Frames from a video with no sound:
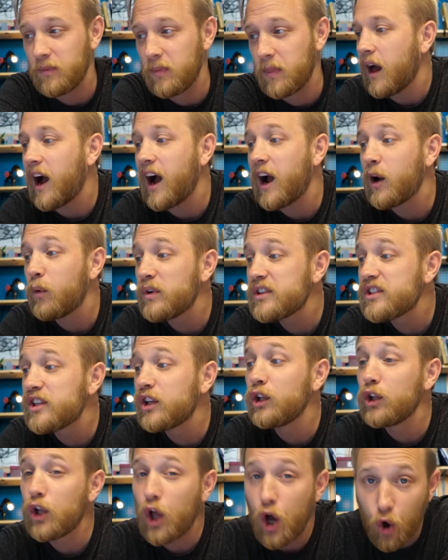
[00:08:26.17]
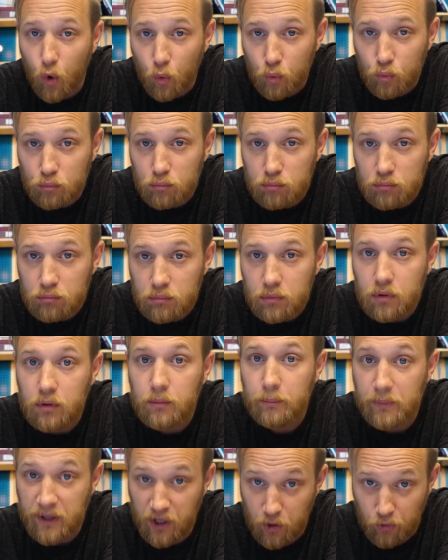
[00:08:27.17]
I was alone,
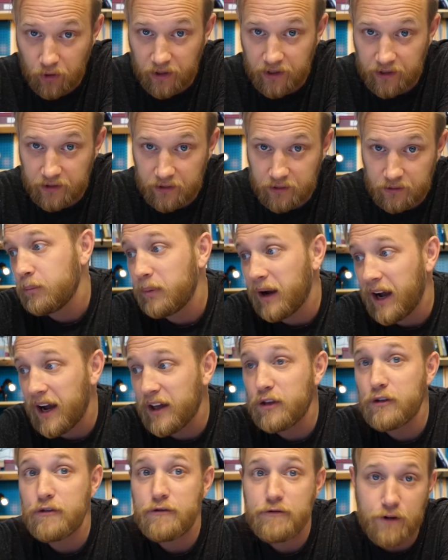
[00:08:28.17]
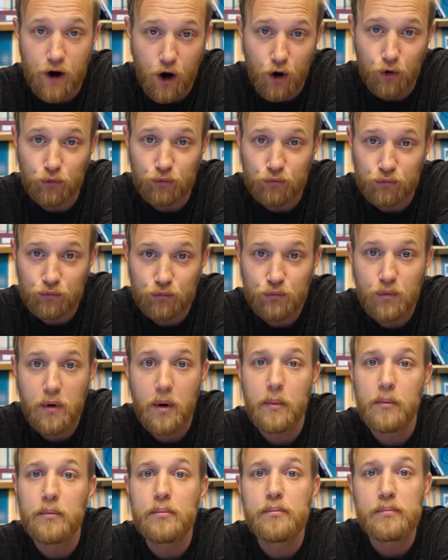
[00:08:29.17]
period, by the phone,
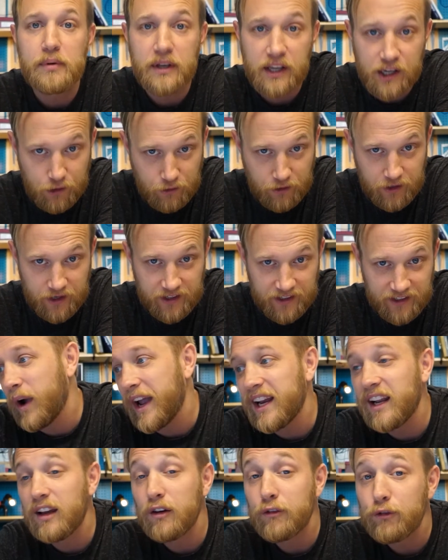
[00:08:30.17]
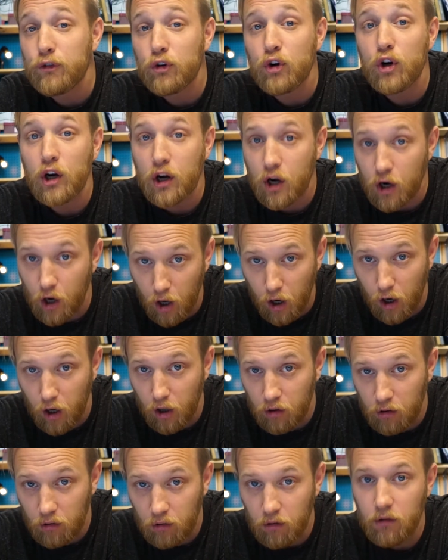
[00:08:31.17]
period, waiting for a call,
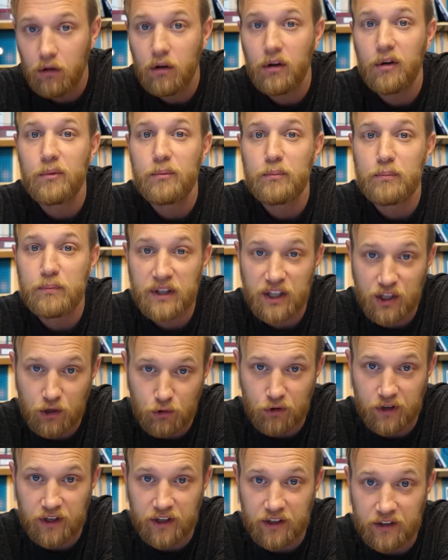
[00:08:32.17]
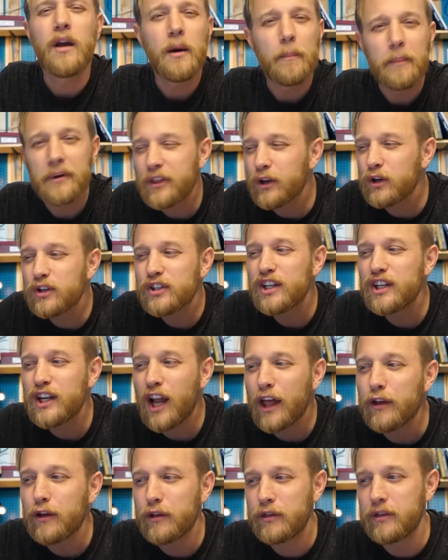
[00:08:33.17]
period. But there's
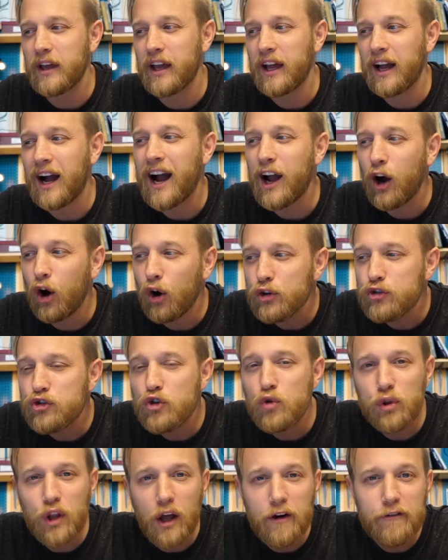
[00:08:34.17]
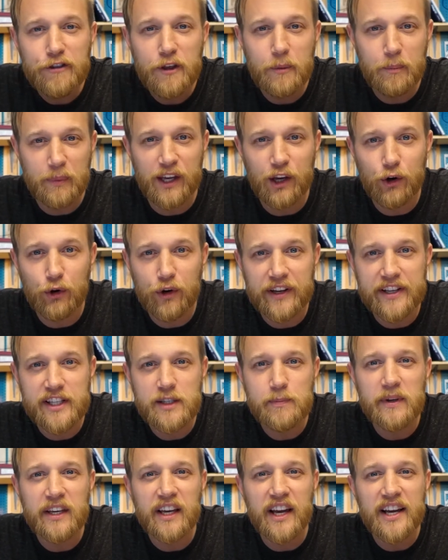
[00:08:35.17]
another thing. I also love the periods
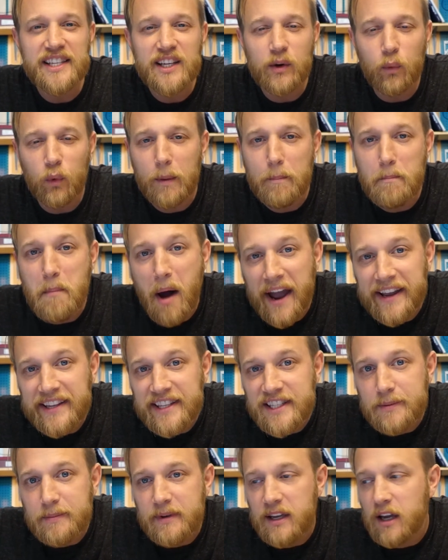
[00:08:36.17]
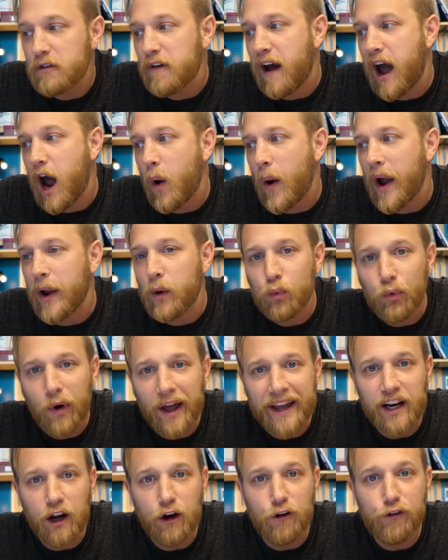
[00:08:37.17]
because it reminds me of how I
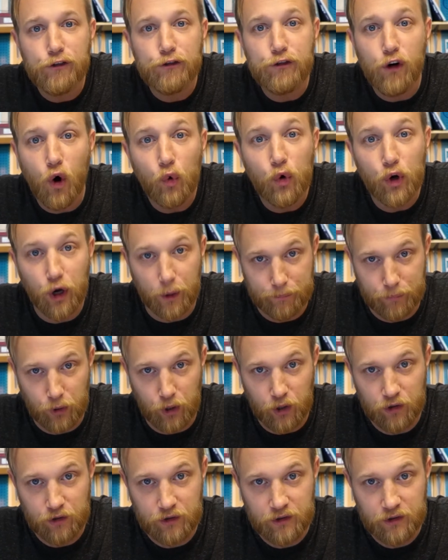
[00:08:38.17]
write a phone number.